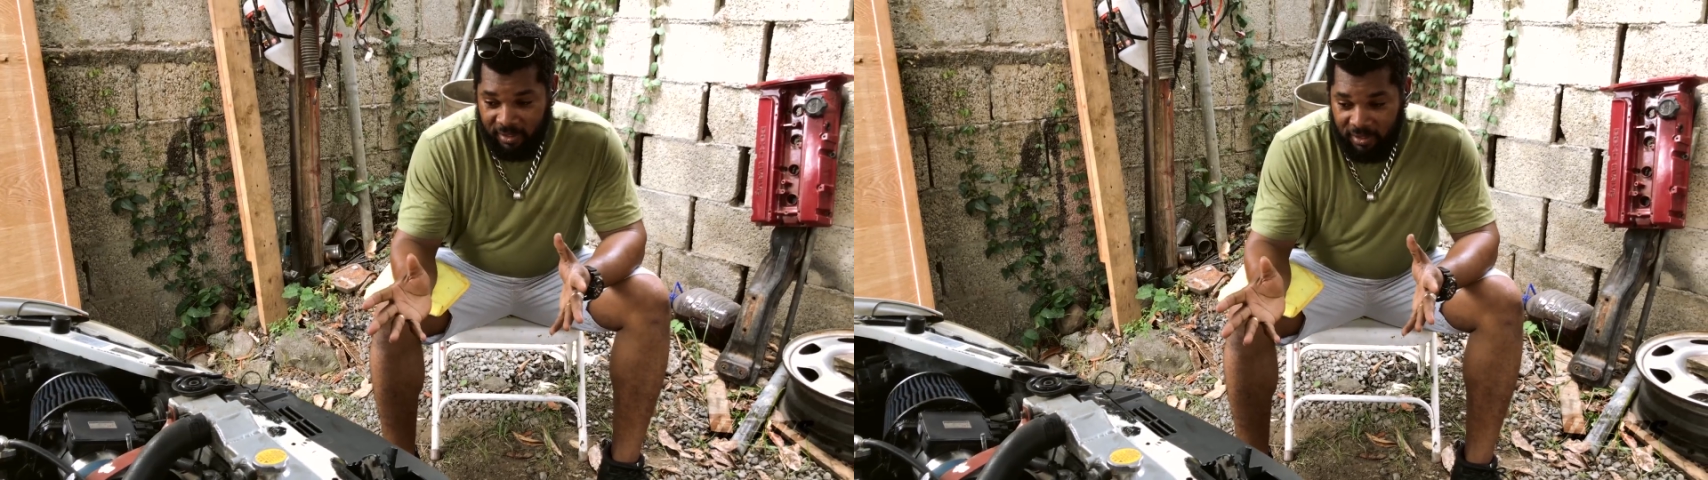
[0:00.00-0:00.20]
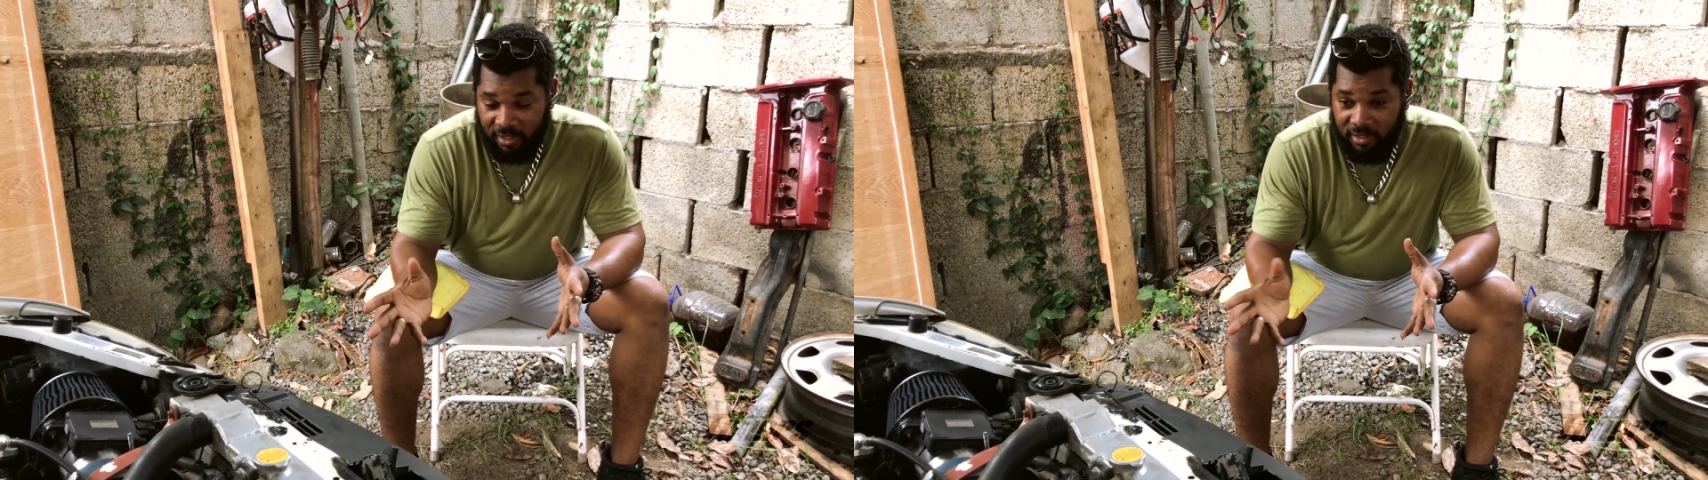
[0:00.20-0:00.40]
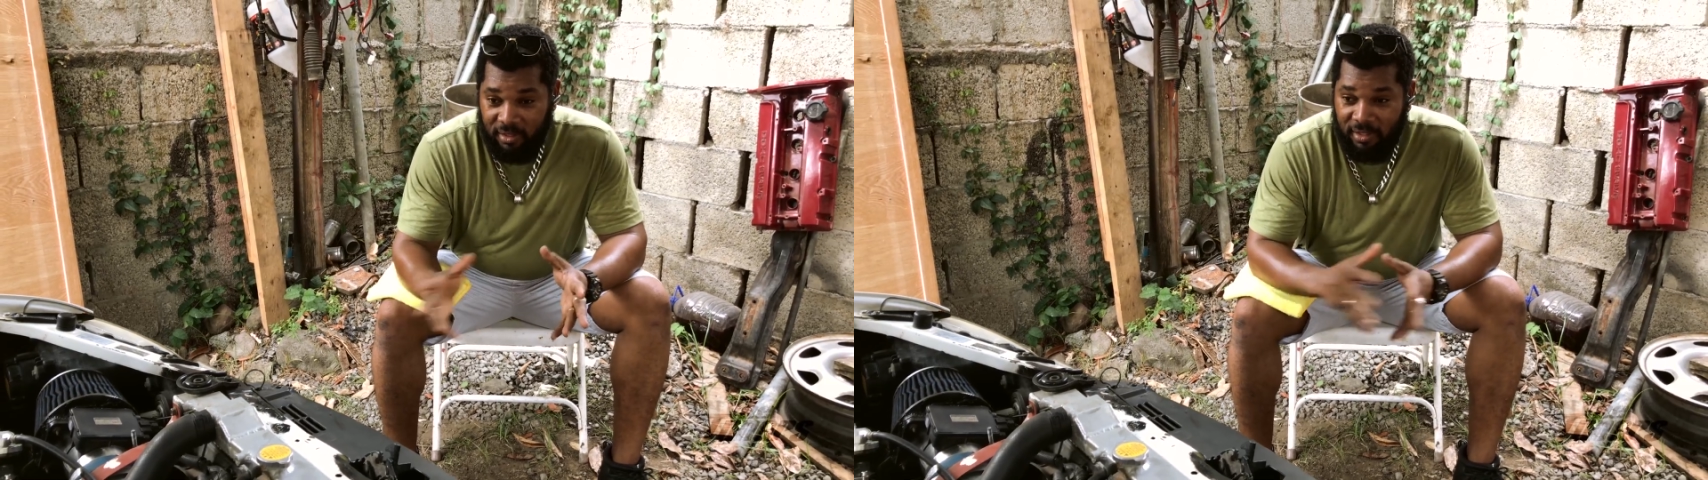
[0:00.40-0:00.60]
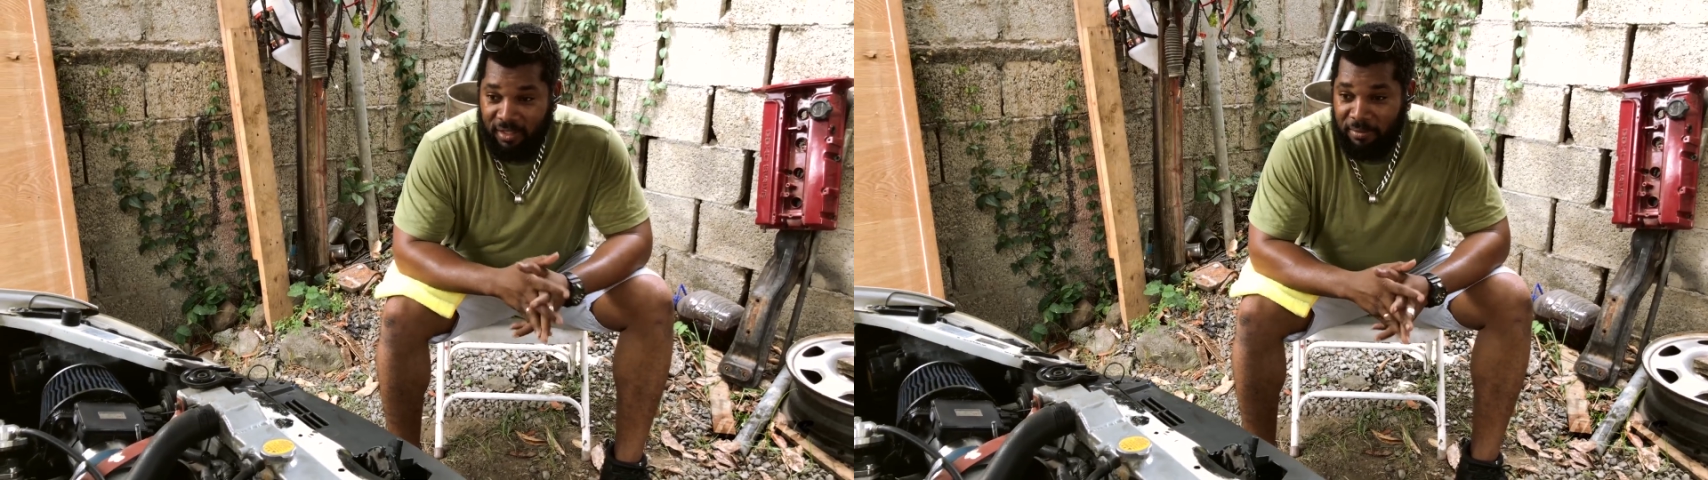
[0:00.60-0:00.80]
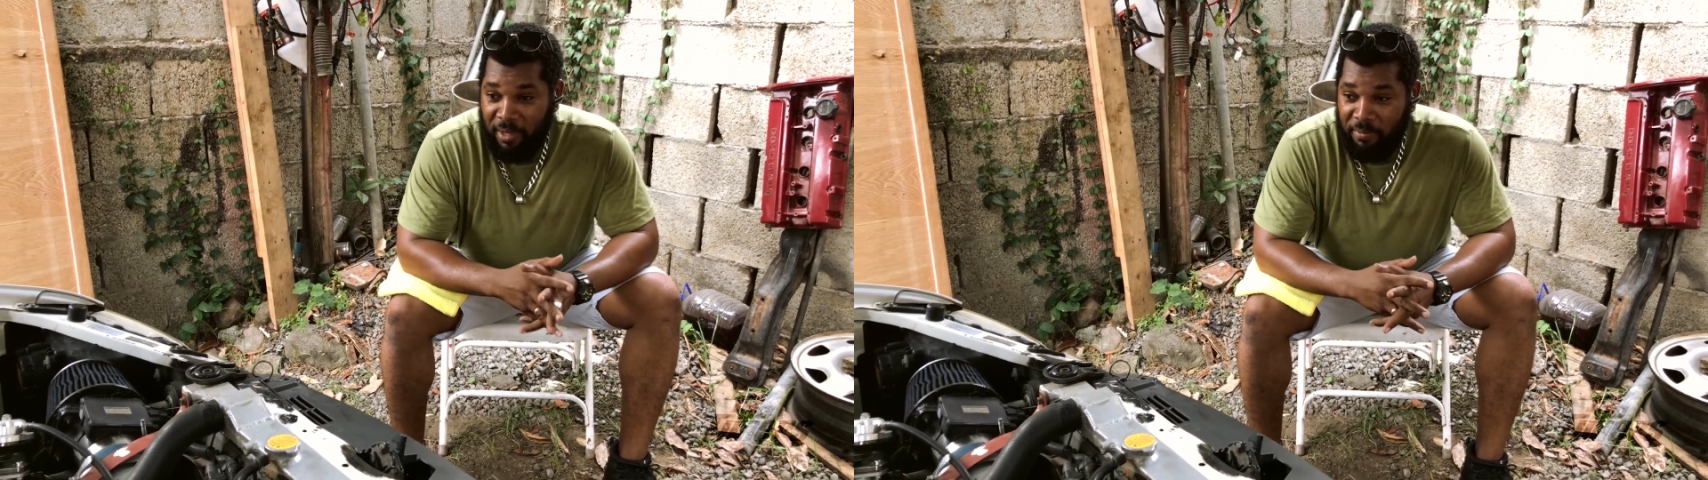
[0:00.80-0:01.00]
this
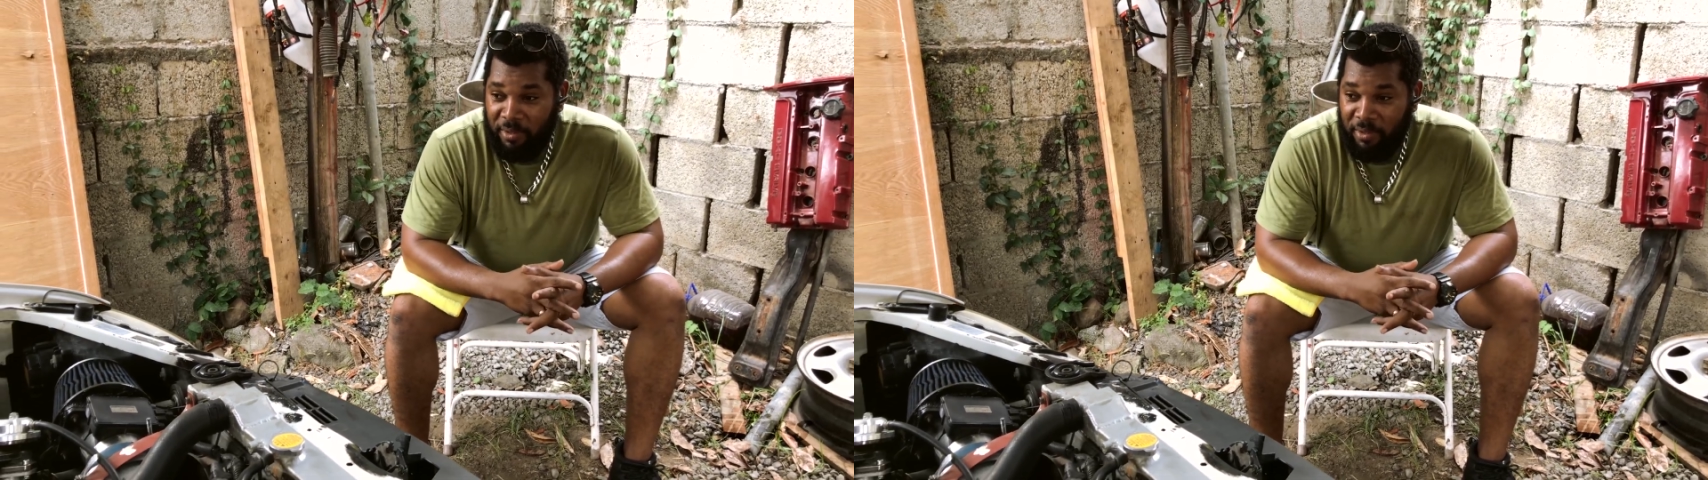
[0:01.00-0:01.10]
is my